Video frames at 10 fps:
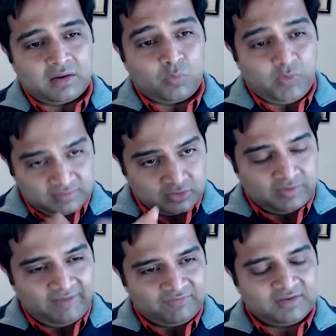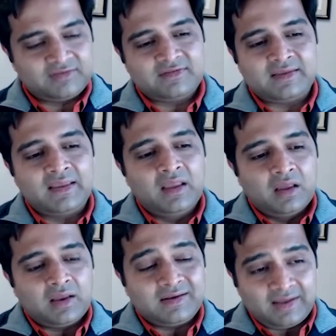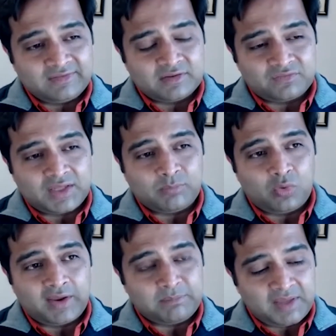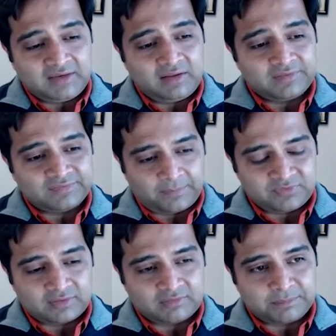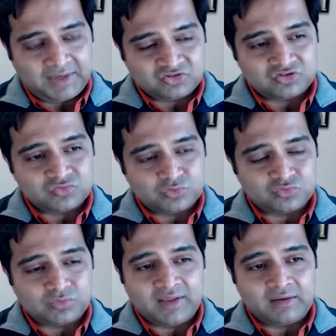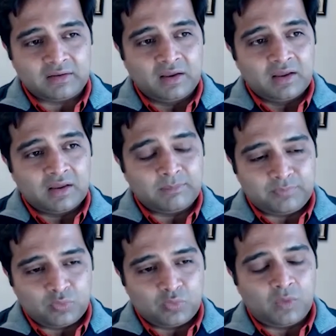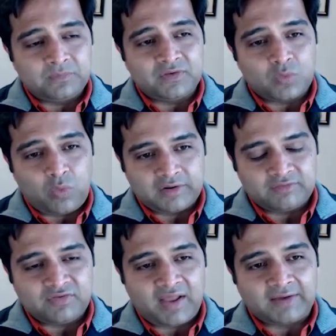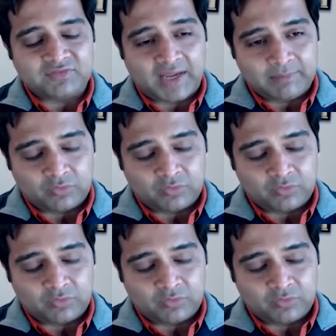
with the good efficacy, intensive chemo in many subsets of patients, which would then improve, hopefully, quality of life, time